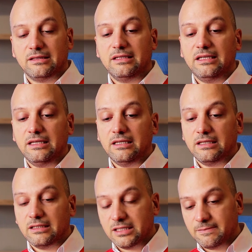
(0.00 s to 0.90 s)

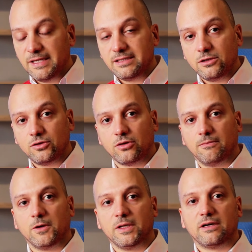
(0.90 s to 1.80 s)
The space station
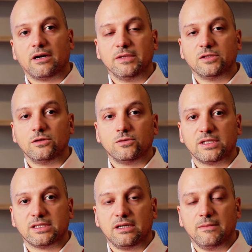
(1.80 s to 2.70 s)
robotic arm is
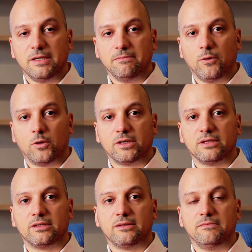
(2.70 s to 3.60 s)
also extremely
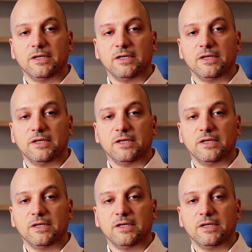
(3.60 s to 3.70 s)
important